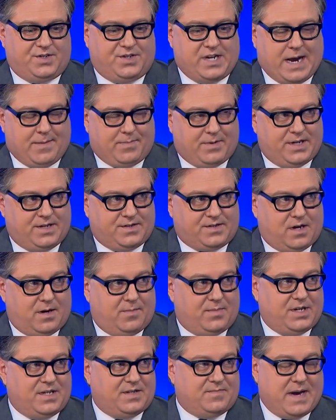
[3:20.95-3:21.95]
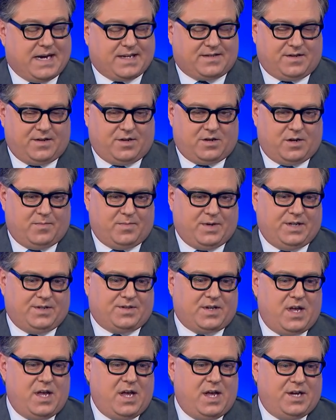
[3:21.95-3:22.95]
Japanese companies, Mexican companies,